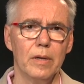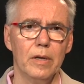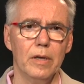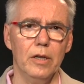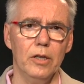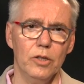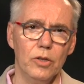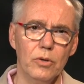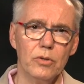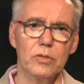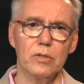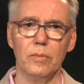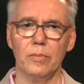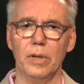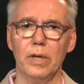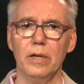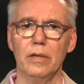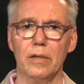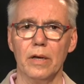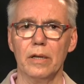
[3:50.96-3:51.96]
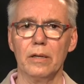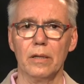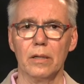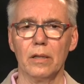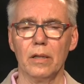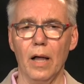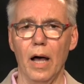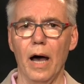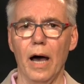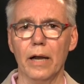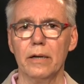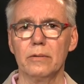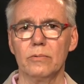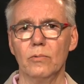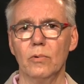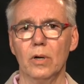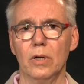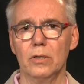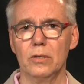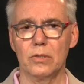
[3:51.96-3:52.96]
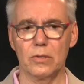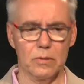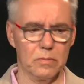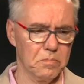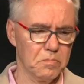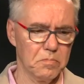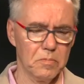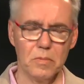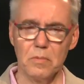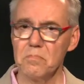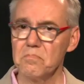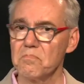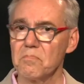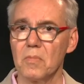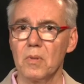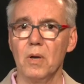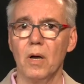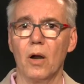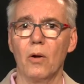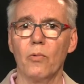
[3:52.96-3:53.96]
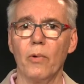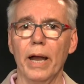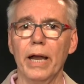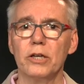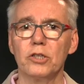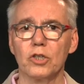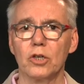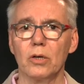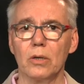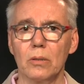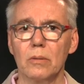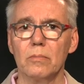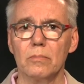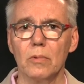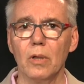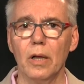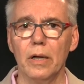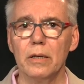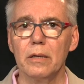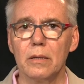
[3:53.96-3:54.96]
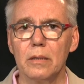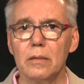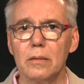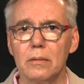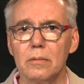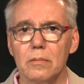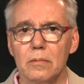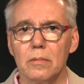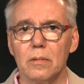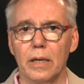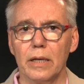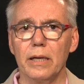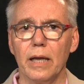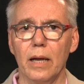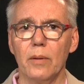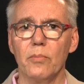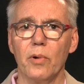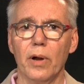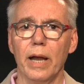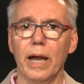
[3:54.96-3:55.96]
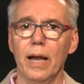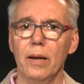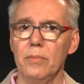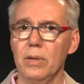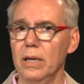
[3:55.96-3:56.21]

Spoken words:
It used to be that Lot was a rancher like Abraham.